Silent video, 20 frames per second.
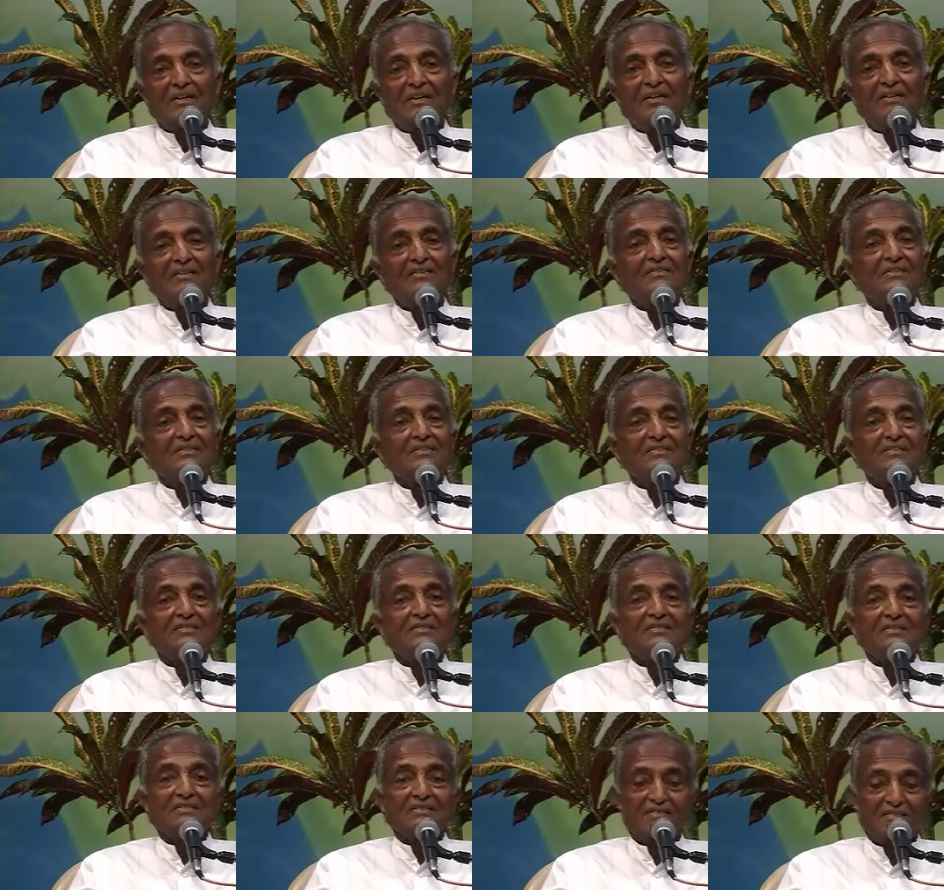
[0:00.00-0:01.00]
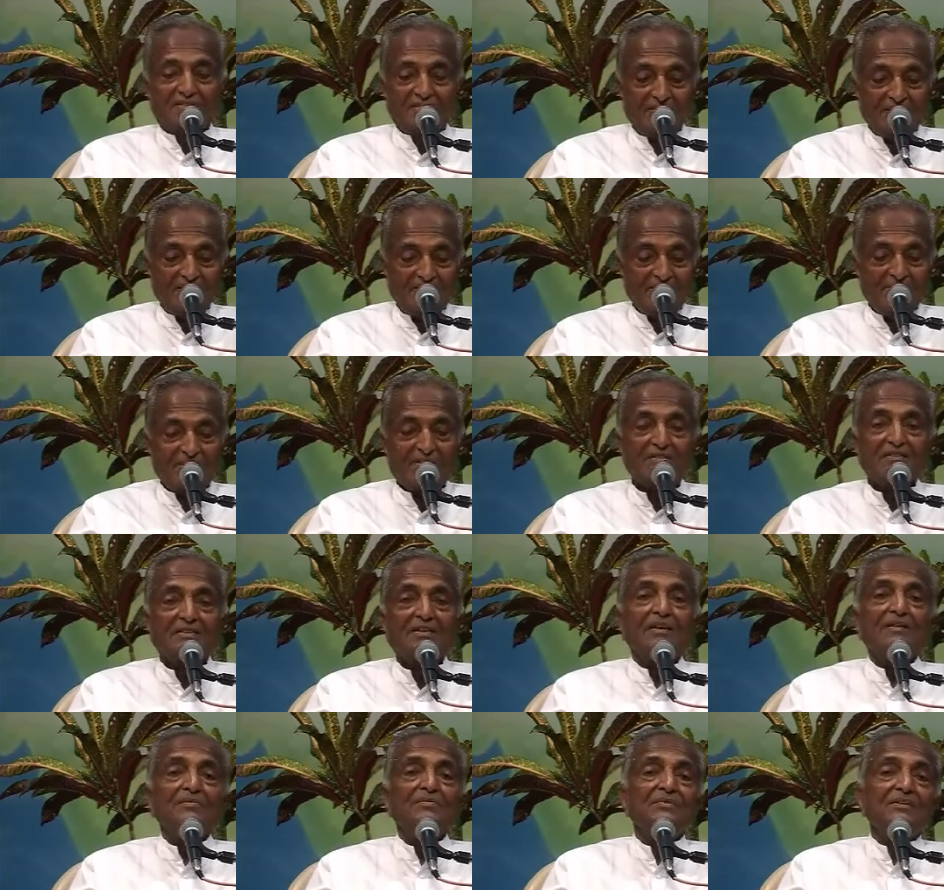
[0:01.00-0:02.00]
as successors. He
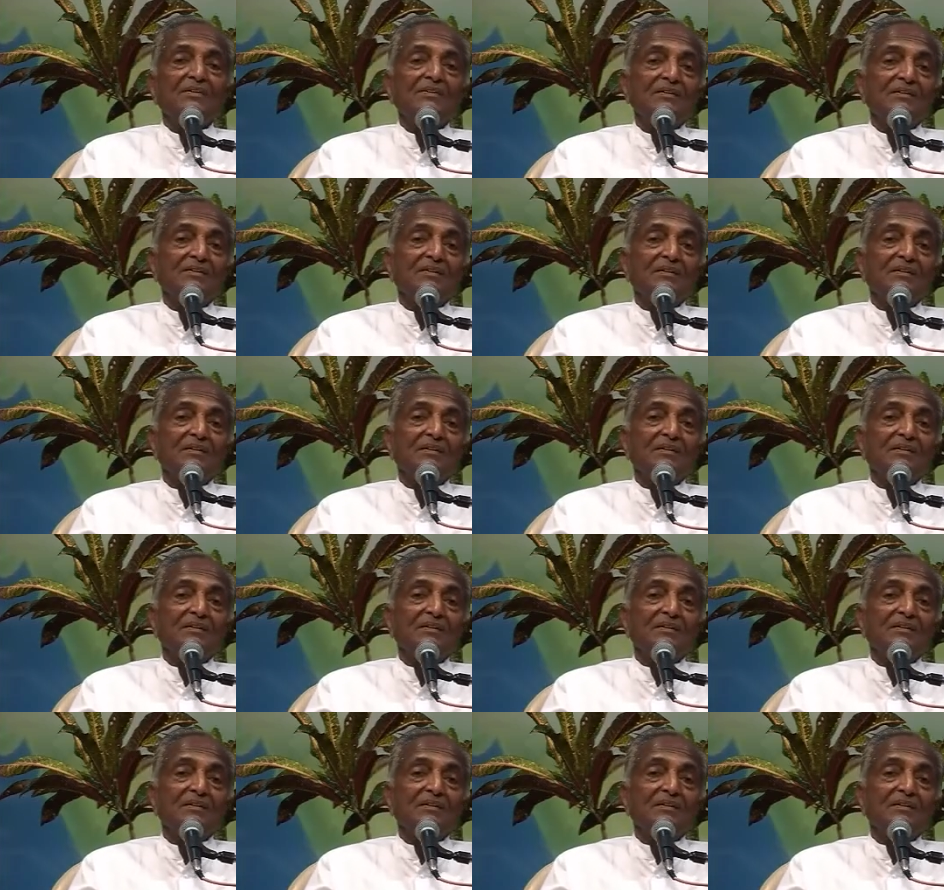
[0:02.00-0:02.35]
prescribed